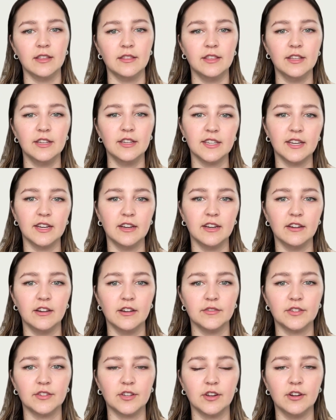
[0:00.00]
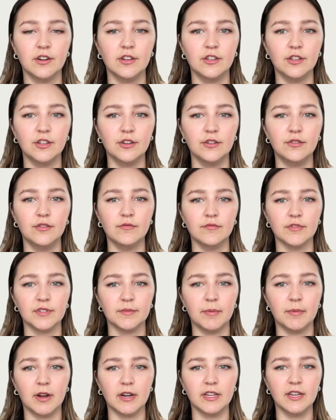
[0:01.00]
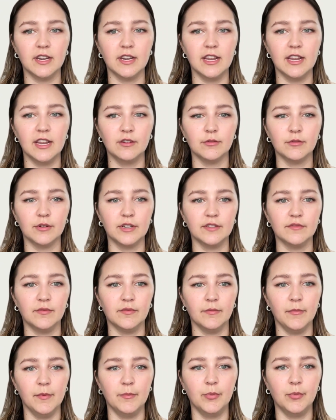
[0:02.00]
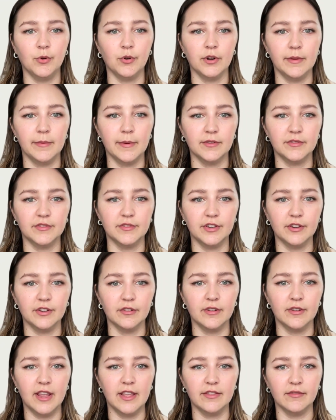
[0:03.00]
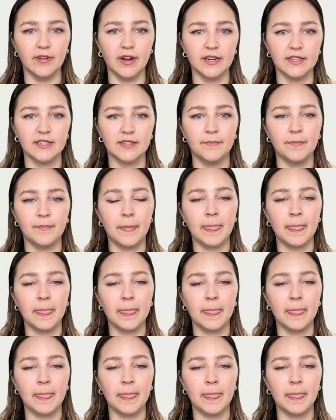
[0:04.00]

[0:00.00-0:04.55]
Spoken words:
These scenarios could include responding to inquiries from the board about zero-day threats,